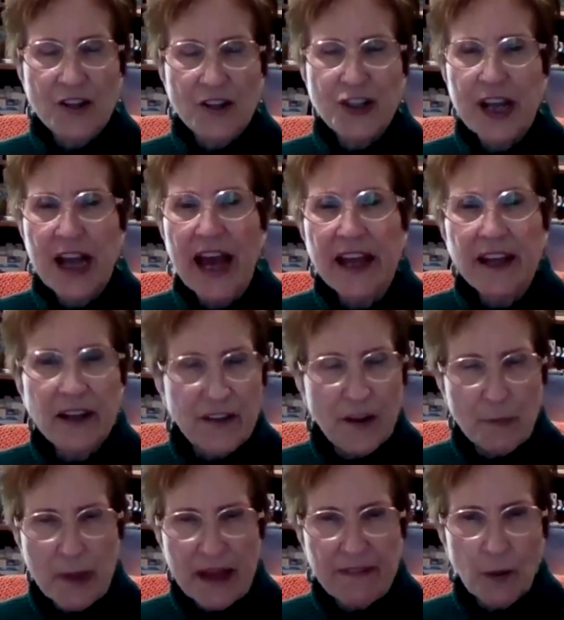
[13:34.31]
She hated
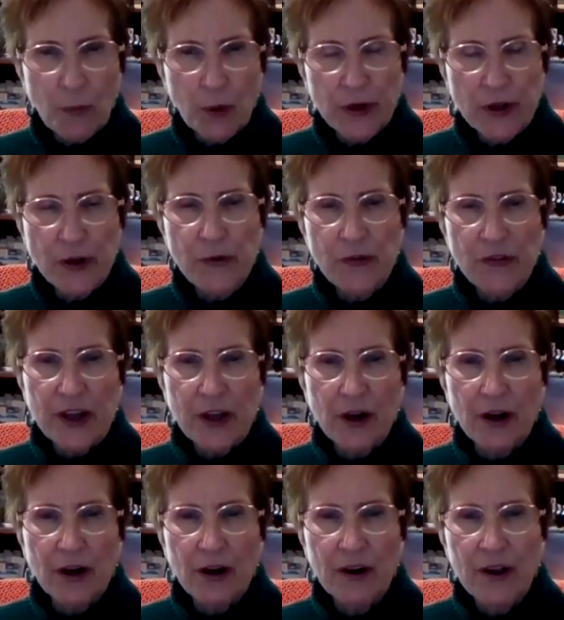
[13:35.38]
the men that were using
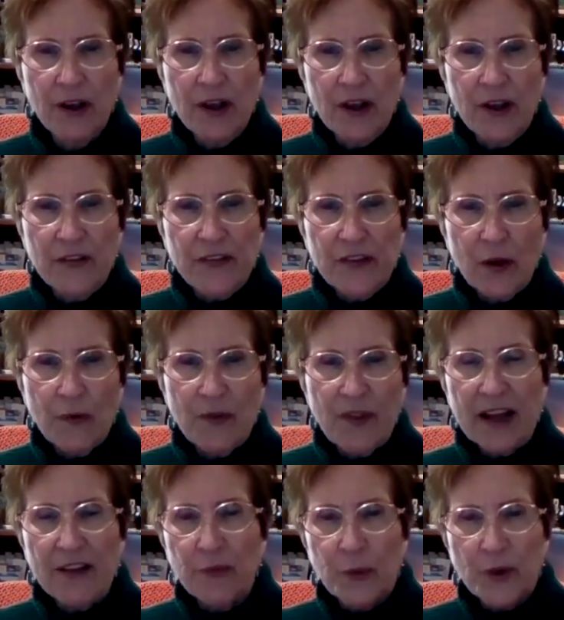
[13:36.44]
her. So
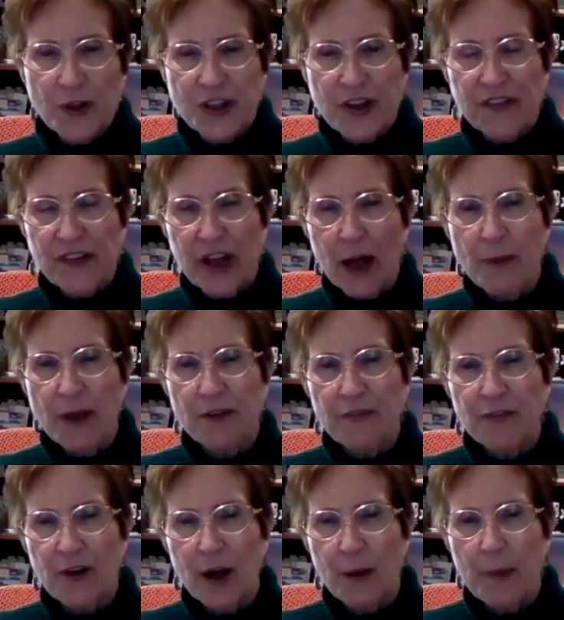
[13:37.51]
that's where she's coming
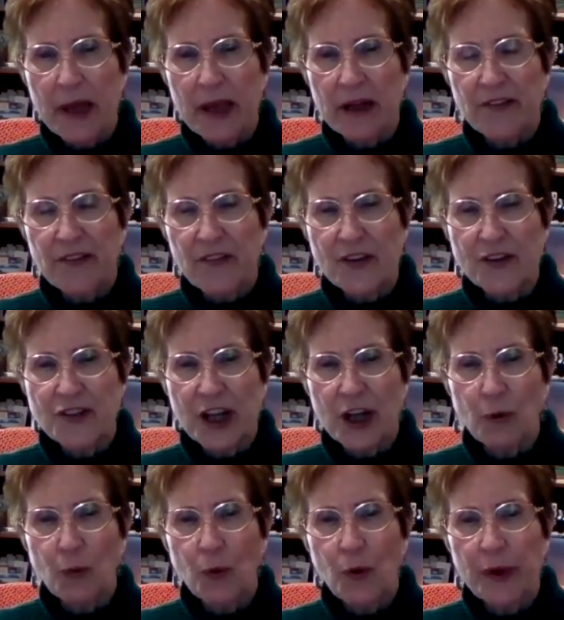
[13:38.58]
from. And it's the
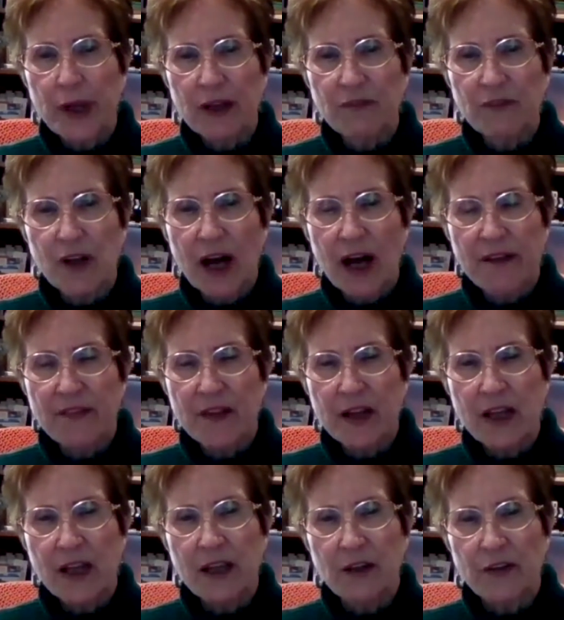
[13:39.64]
gentle wooing of God that
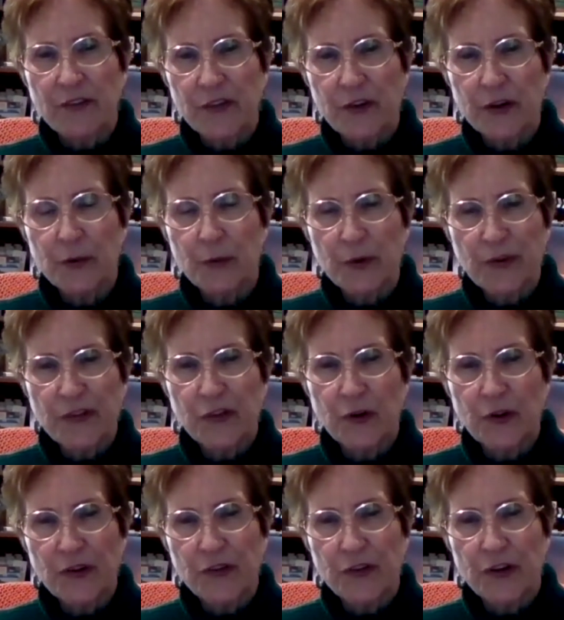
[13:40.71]
heals her and
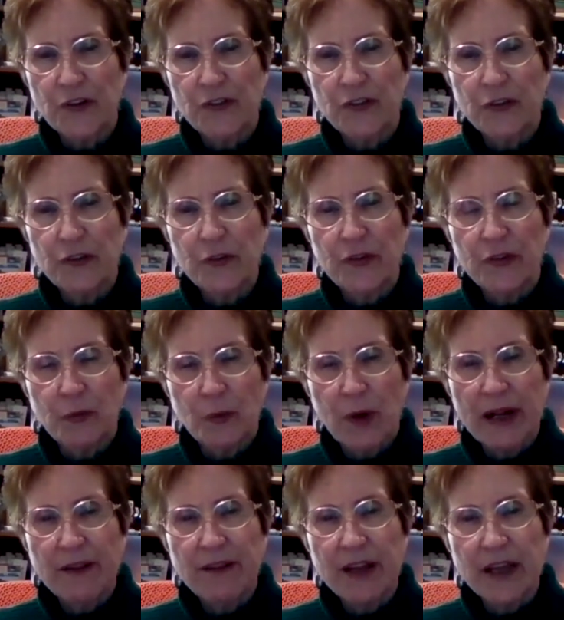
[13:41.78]
restores her to the
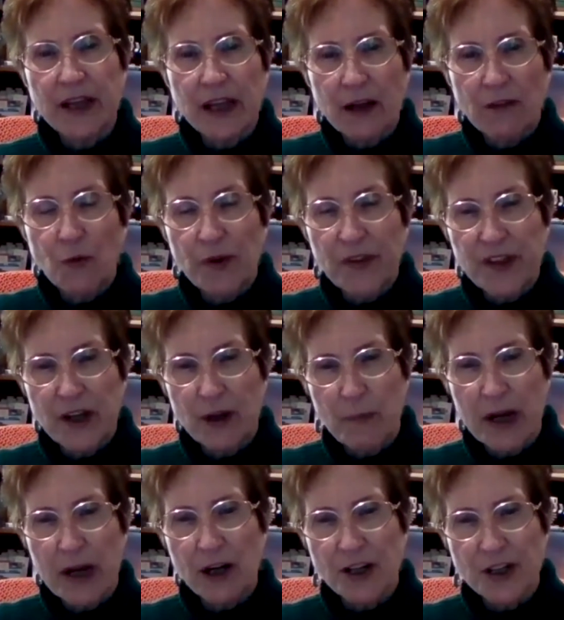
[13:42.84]
right thinking of within a
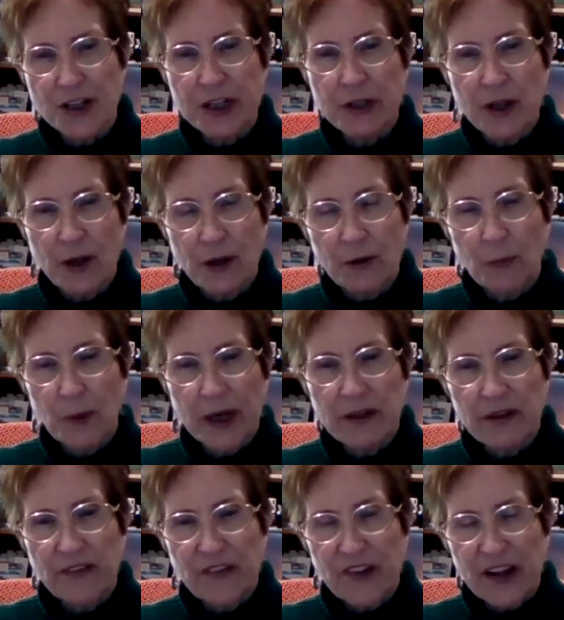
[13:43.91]
marriage,
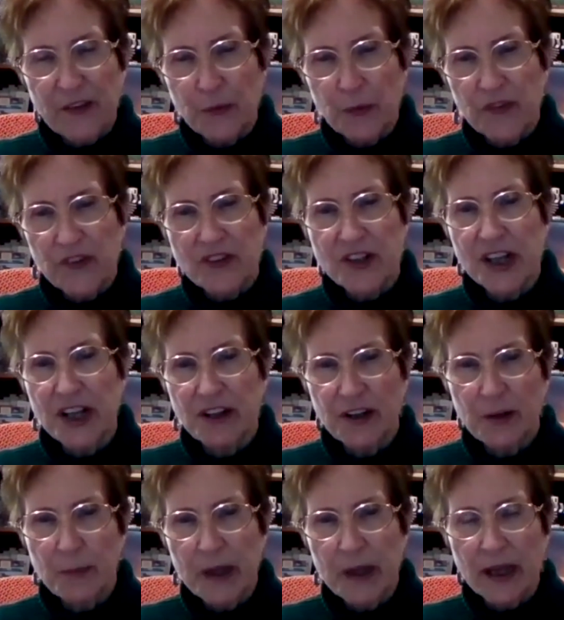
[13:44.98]
what sex was
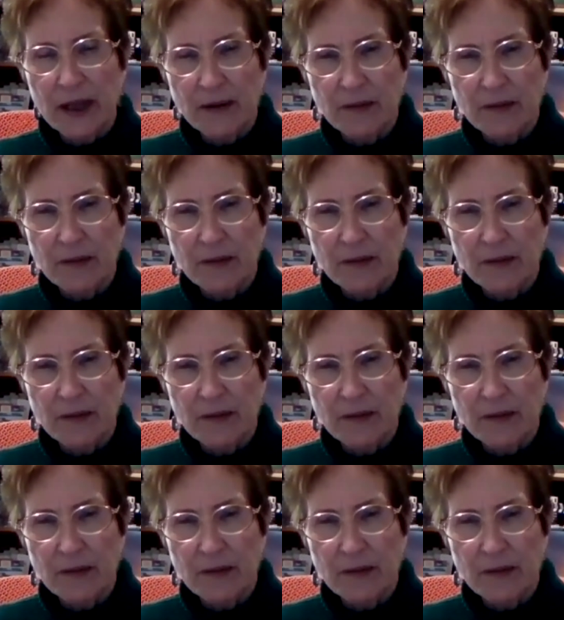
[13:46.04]
intended to be.